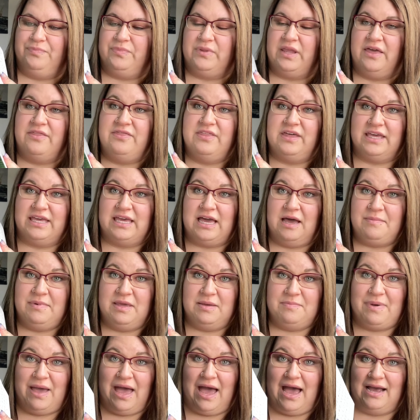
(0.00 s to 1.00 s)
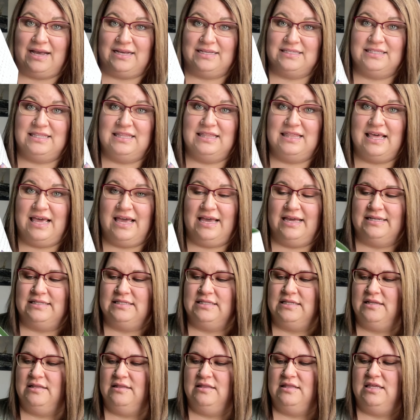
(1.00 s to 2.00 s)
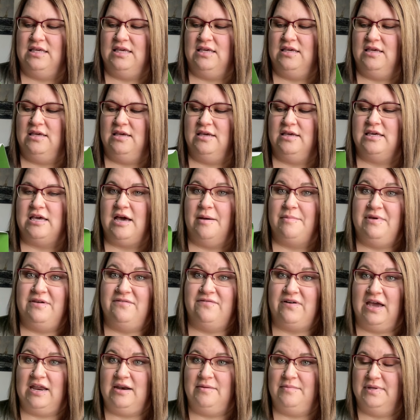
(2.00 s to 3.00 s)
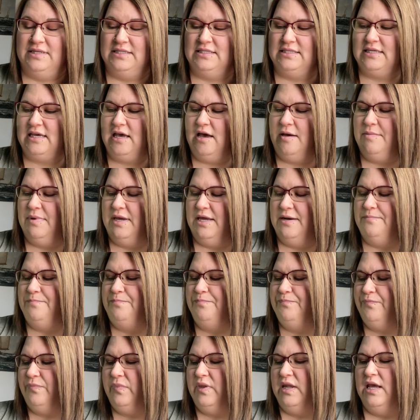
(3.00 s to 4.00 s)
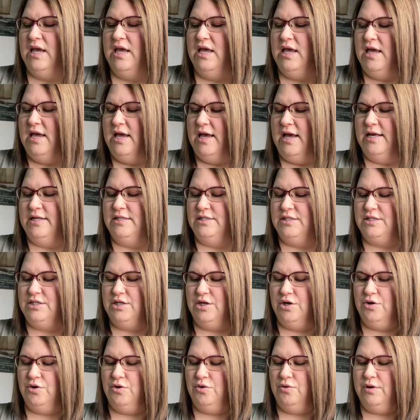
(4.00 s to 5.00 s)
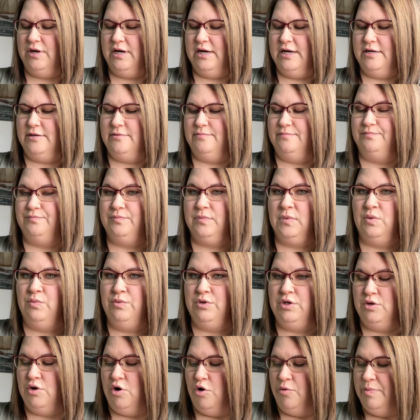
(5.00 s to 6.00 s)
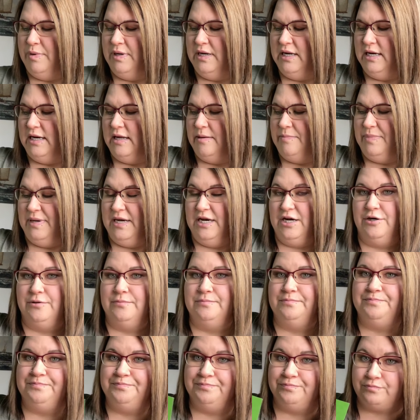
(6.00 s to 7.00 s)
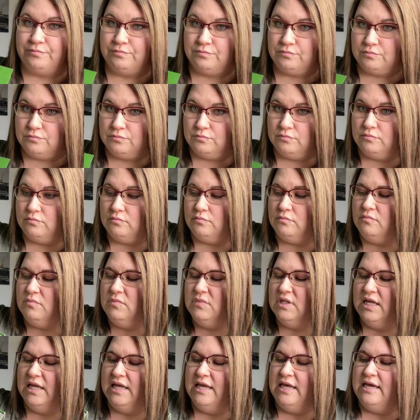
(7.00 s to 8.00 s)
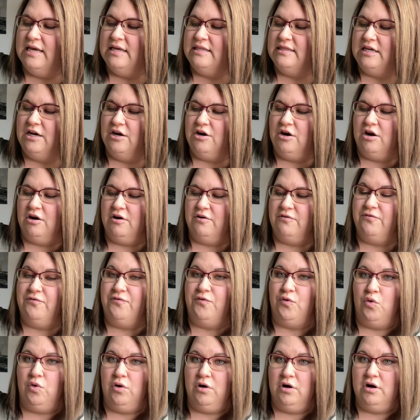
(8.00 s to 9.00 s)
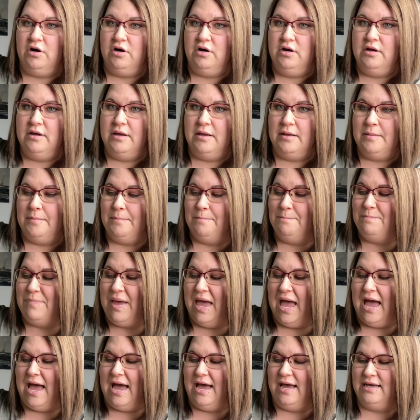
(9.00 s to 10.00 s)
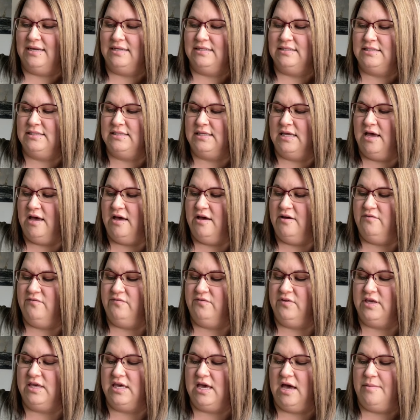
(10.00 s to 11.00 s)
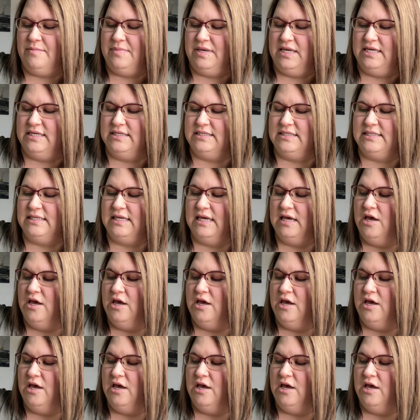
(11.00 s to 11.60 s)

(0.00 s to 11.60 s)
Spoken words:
the gummy packs that the gummy vitamins come in. And so when you open it up here, there are 4 bags of gummies.